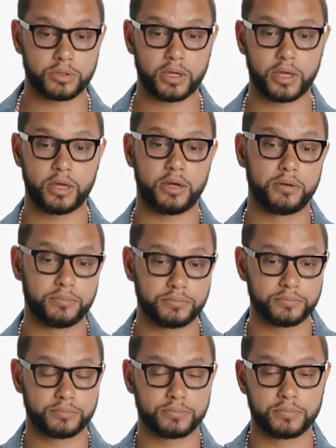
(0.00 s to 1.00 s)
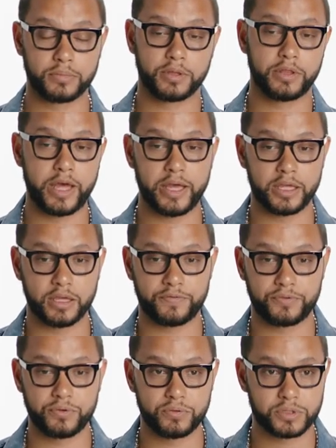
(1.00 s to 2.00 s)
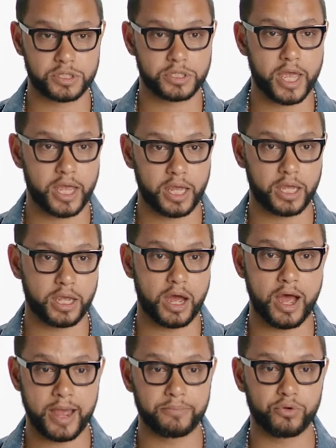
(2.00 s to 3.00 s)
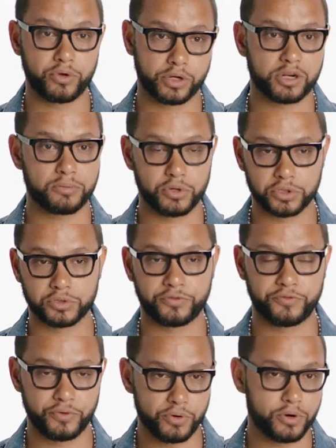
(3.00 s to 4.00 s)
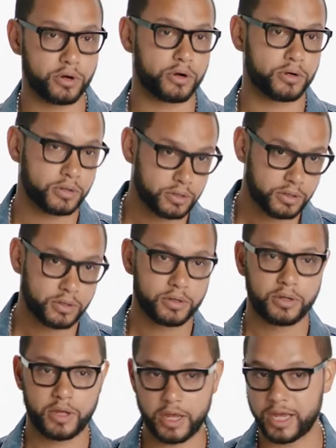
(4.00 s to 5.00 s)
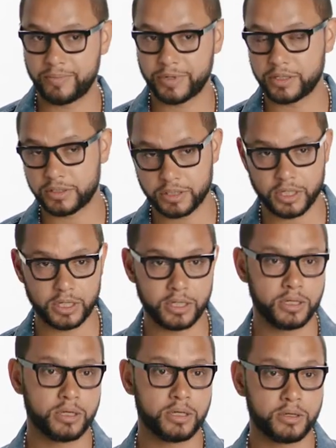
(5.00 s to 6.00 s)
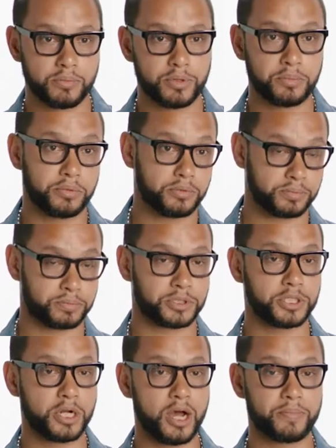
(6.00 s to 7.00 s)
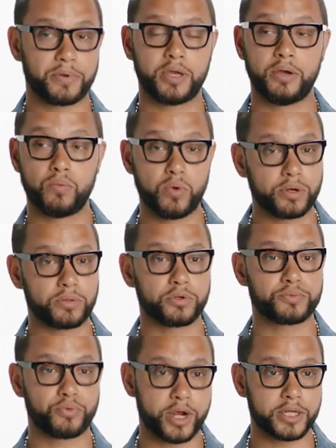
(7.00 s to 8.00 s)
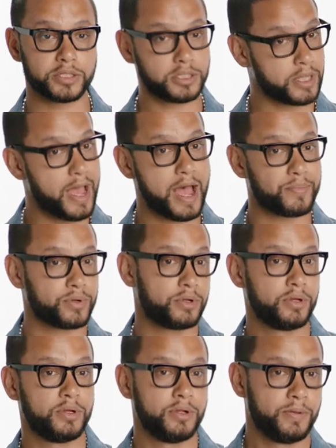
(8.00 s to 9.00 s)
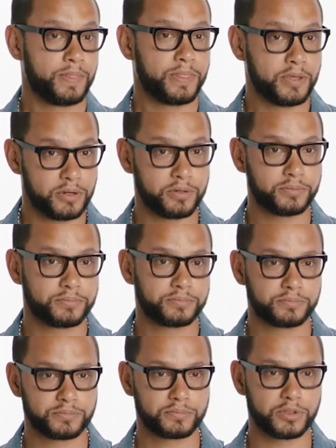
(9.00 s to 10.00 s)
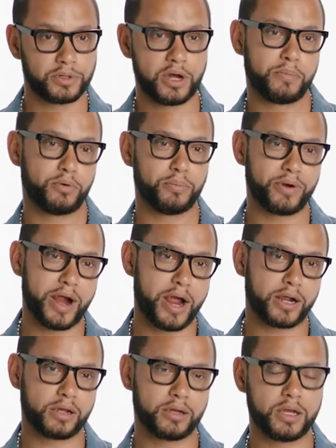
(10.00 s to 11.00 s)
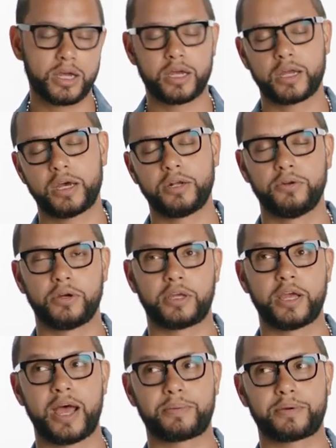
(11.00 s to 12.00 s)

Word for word: um, that if you say, I'm doing a commercial for ABC, people sit up, and one of those brands is Gap. You know, little humble brag. Ah, I gotta do a Gap